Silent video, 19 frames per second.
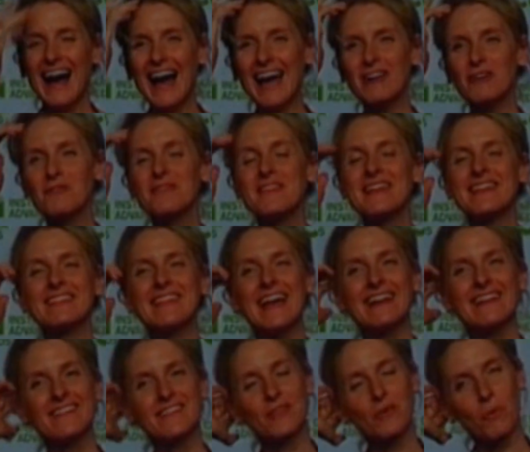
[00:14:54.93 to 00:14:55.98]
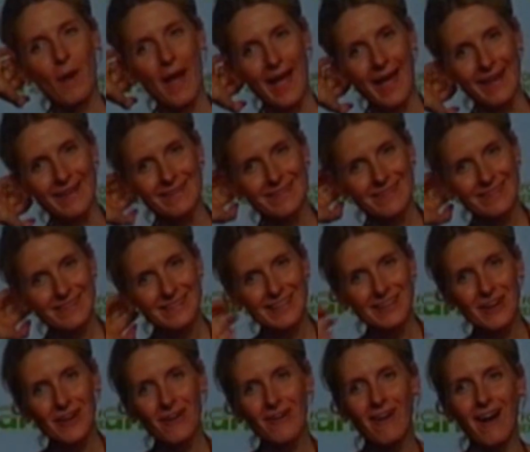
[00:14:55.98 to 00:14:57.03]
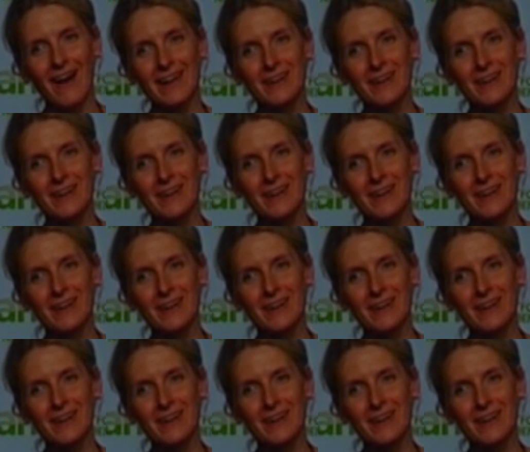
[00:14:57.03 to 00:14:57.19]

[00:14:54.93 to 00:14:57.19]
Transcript: I don't think that is the way, you know?